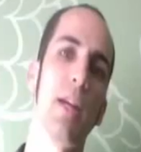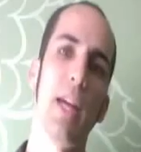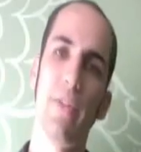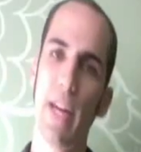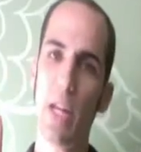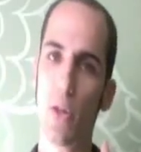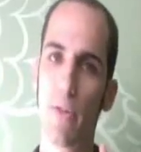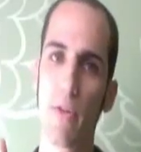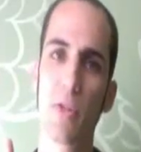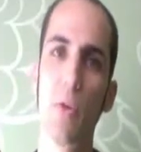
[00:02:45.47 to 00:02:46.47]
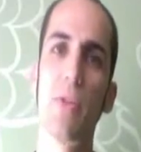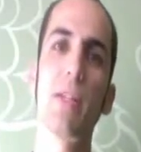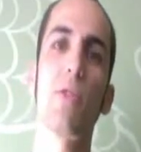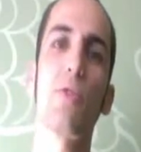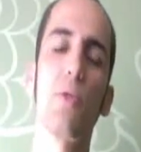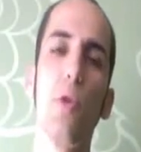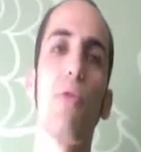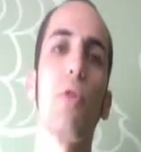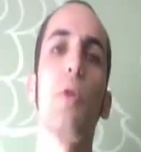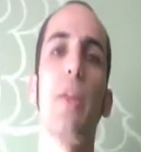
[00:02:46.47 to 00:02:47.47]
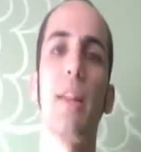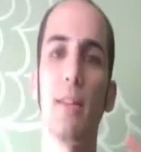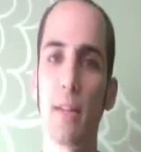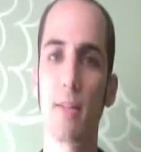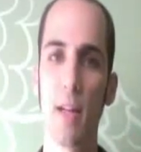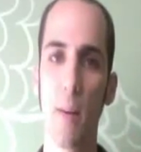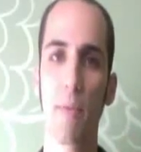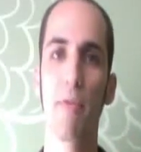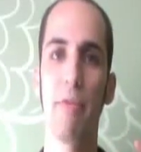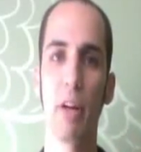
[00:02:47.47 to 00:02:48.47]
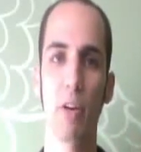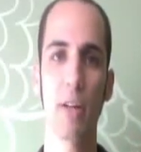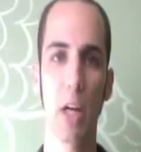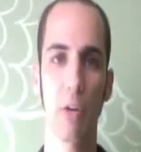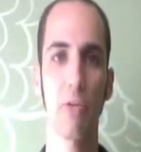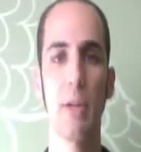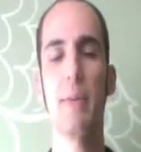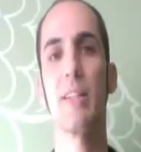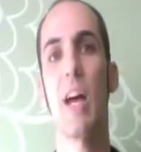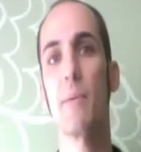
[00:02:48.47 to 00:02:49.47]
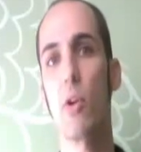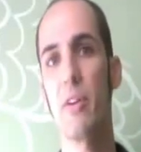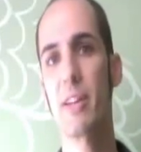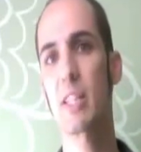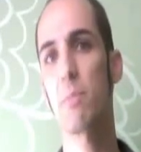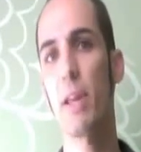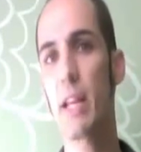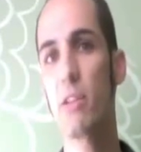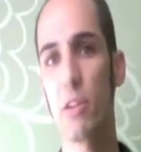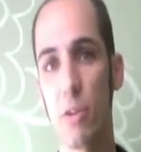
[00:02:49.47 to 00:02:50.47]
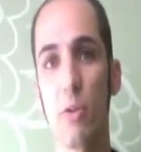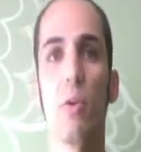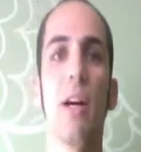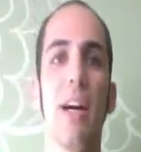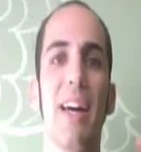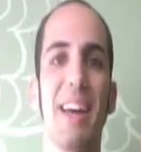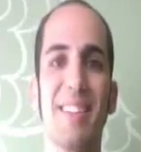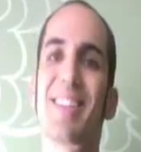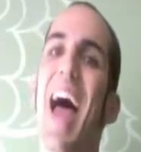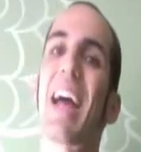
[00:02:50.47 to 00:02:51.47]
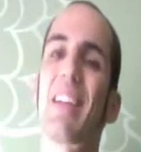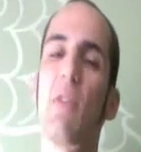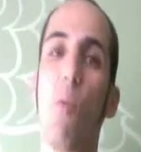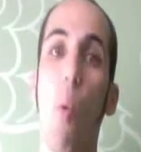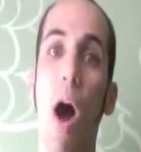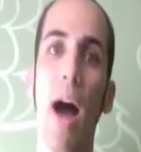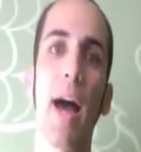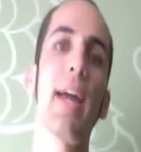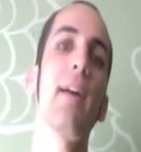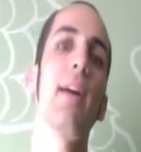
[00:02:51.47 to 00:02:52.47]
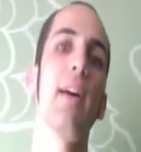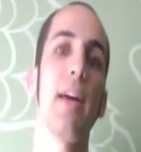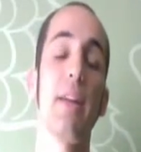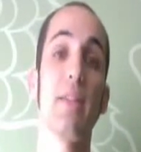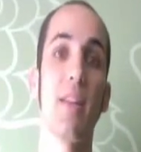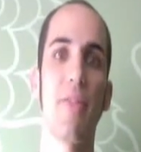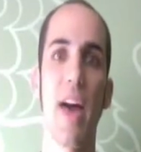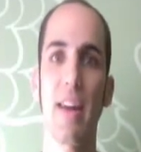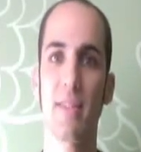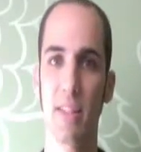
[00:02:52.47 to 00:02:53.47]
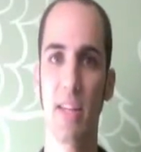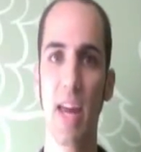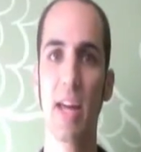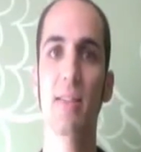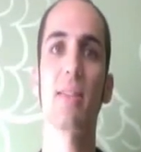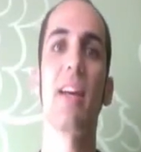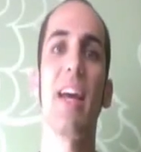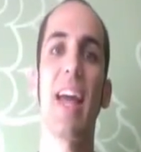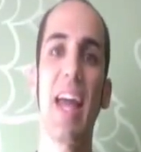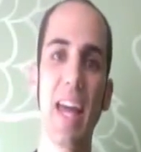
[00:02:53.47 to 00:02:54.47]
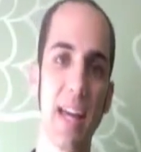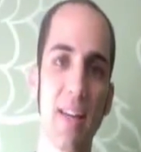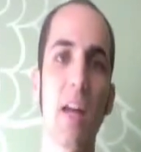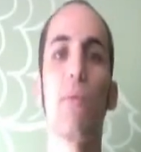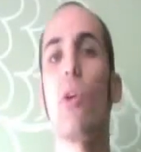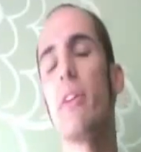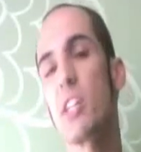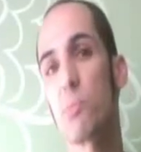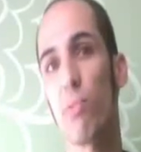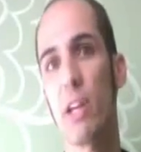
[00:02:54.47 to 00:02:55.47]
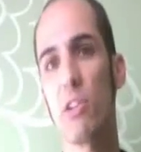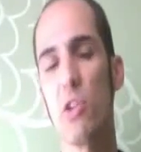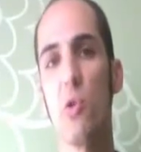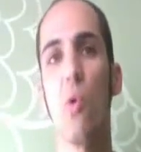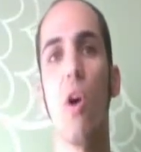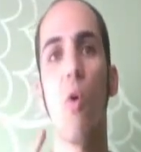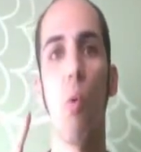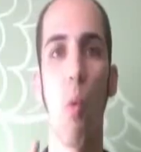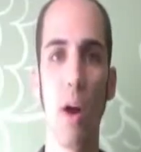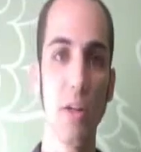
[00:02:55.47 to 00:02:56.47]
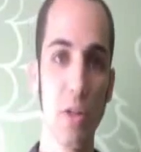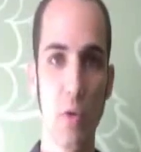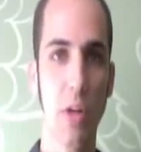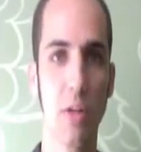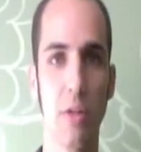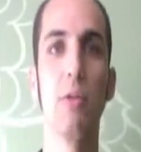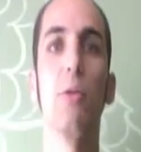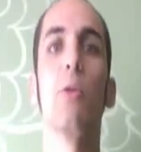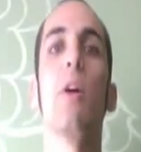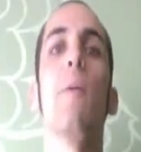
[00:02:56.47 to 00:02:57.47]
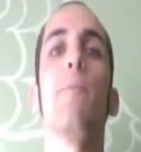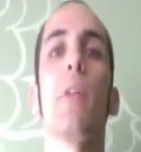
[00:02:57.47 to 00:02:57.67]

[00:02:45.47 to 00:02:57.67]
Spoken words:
If either of those two things are true for you, then listen up very carefully, because I'm going to explain to you exactly why it is that is the case, and I'm going to explain to you what you can do